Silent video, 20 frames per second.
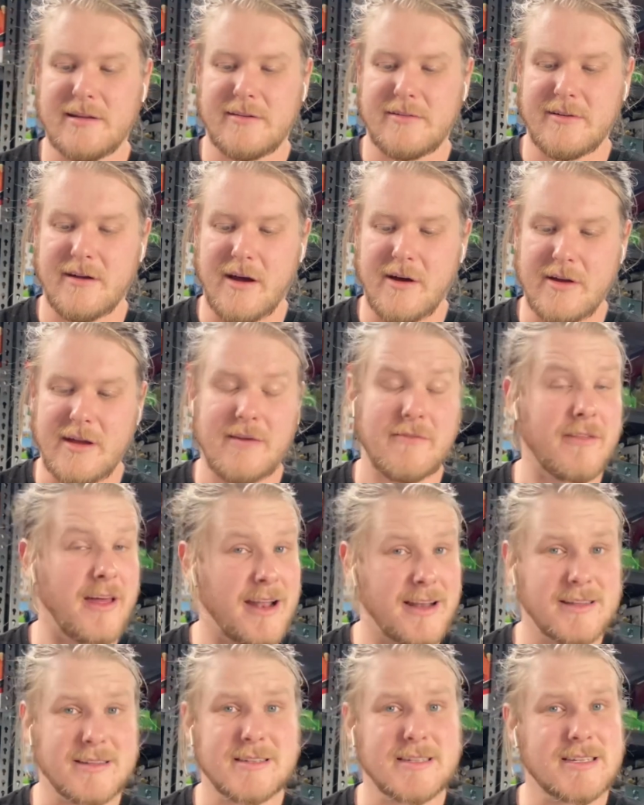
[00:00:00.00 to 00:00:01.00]
So if
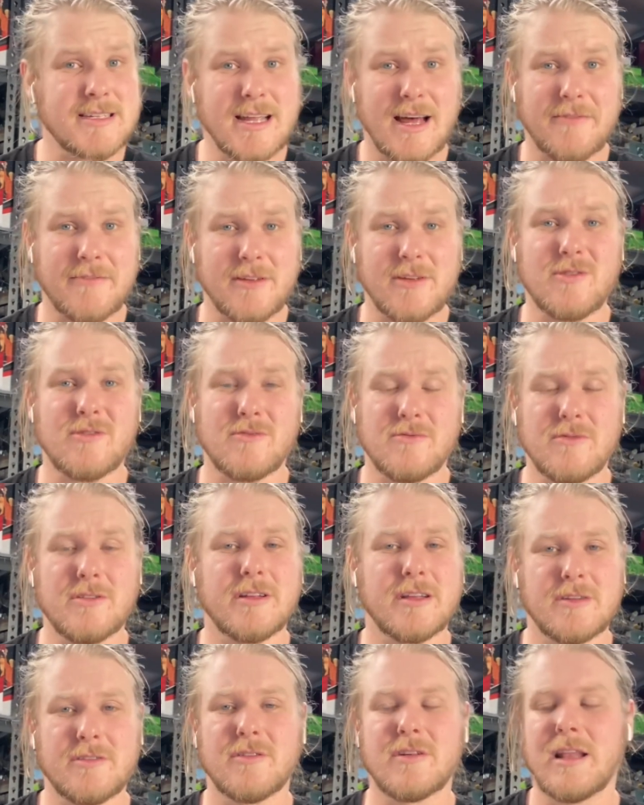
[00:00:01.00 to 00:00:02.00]
that is the stuff that you
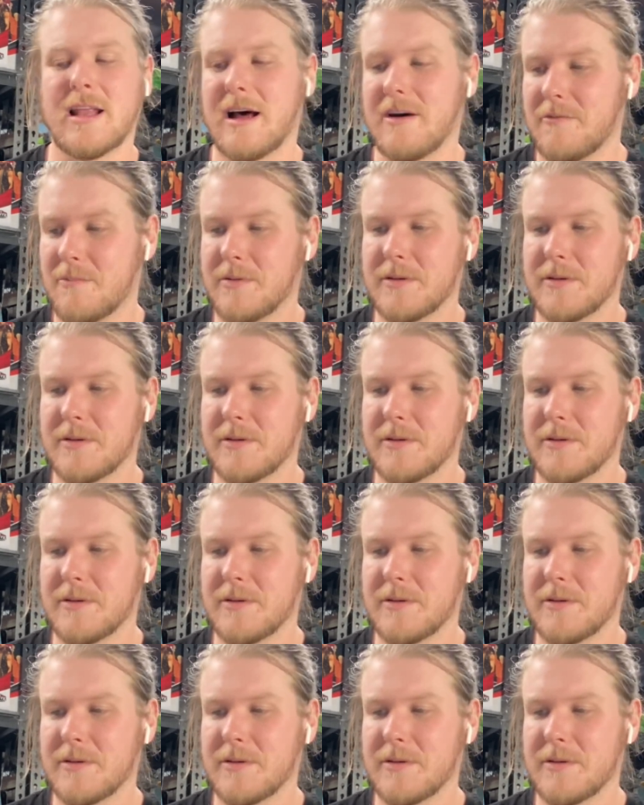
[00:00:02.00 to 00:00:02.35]
really do love,